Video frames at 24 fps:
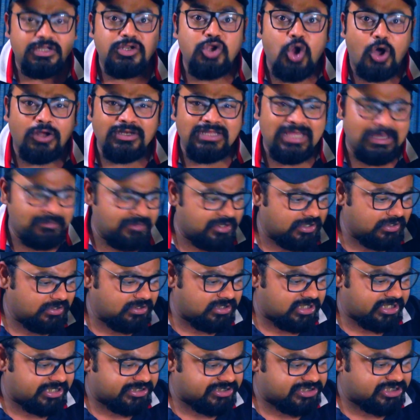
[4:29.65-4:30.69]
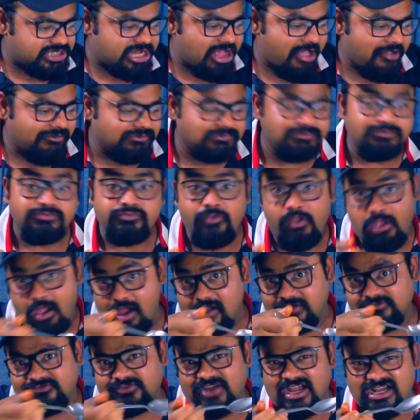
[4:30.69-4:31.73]
non-chemical taste.
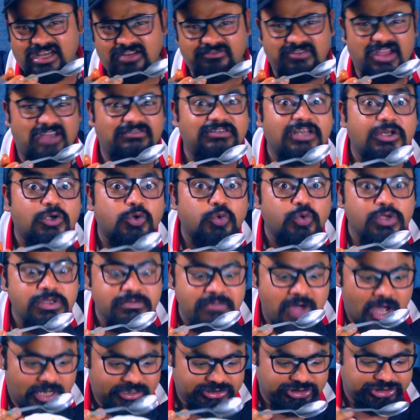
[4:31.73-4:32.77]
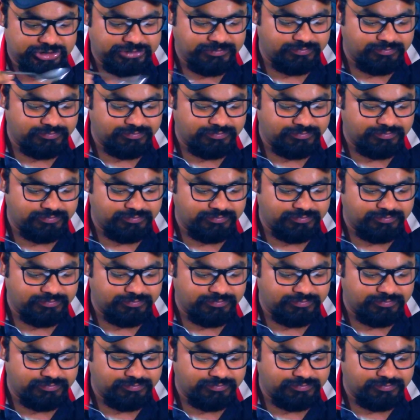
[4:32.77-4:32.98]
And finally we have the rui mach.